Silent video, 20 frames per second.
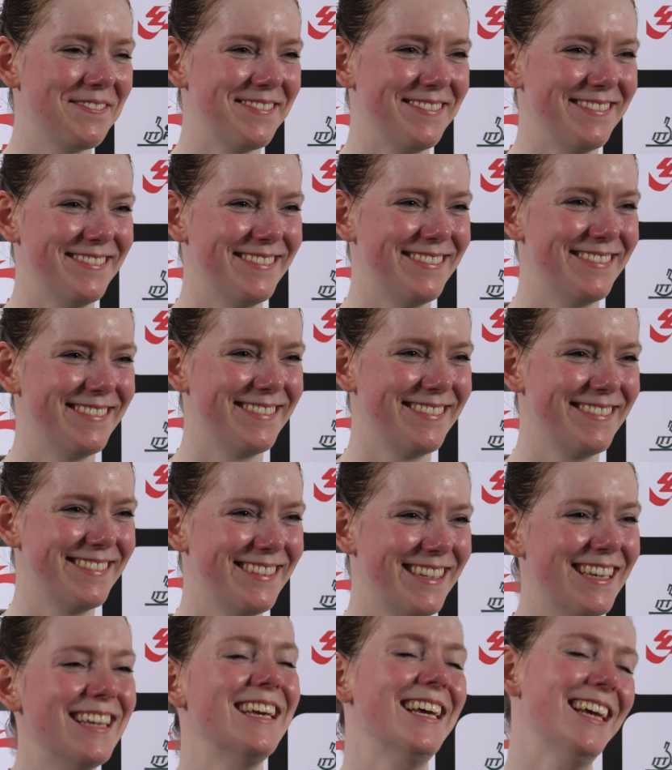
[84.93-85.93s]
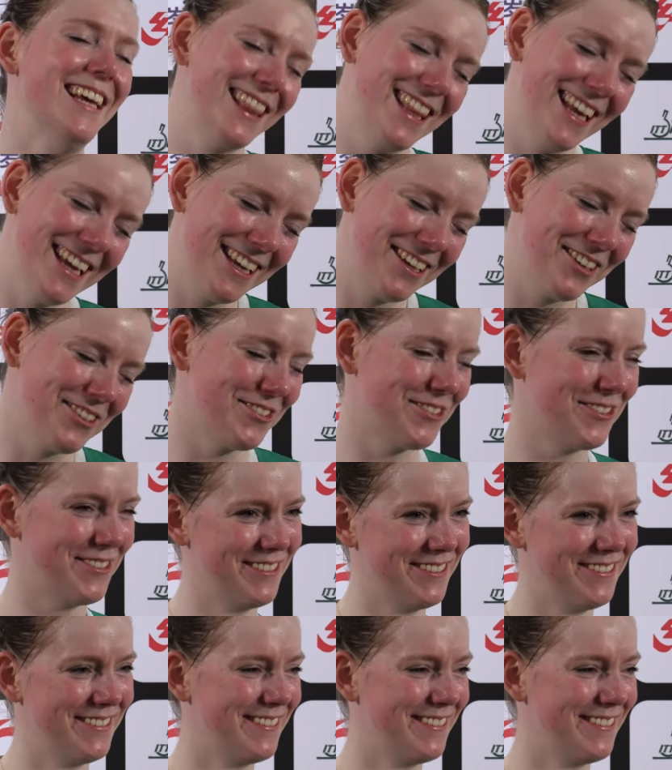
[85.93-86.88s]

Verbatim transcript: Yeah, congratulations. Thank you.